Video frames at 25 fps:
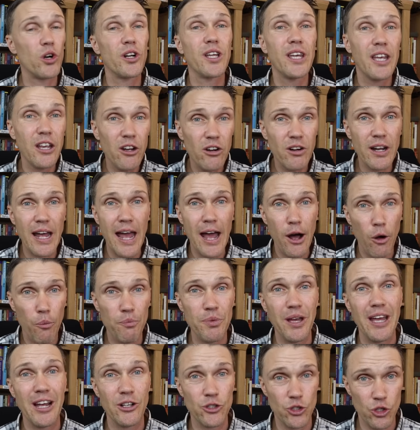We're here to
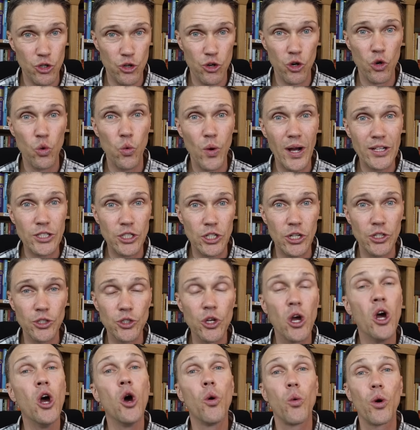help answer your
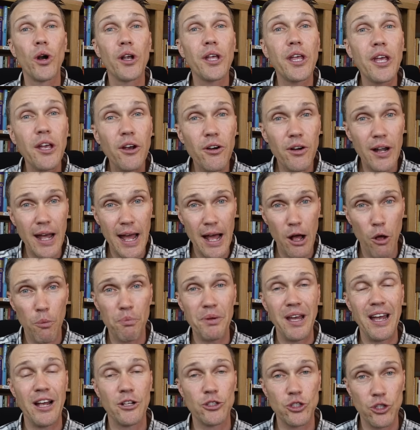questions. We're here to
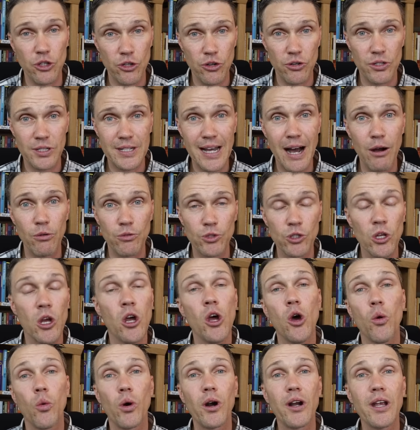help answer your doubts.
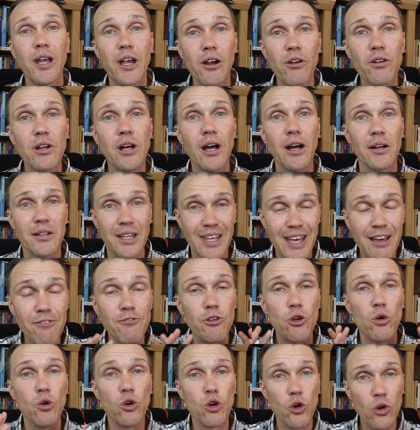We're here to give
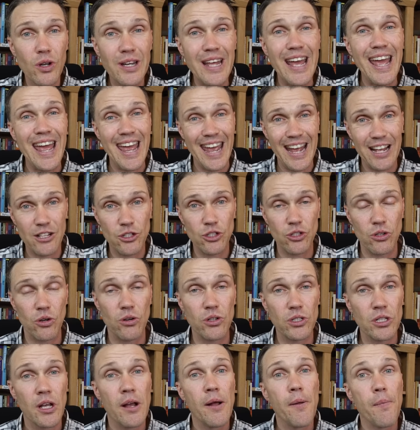you good
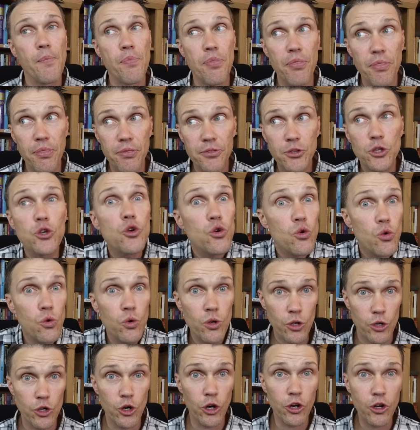answers
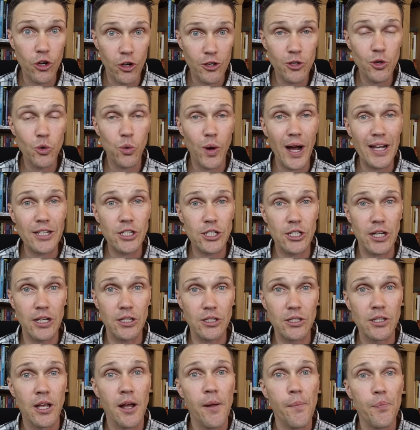to your good
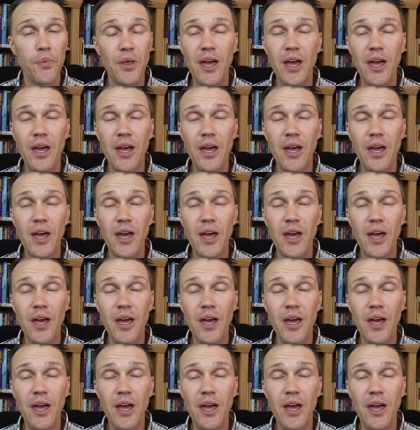questions.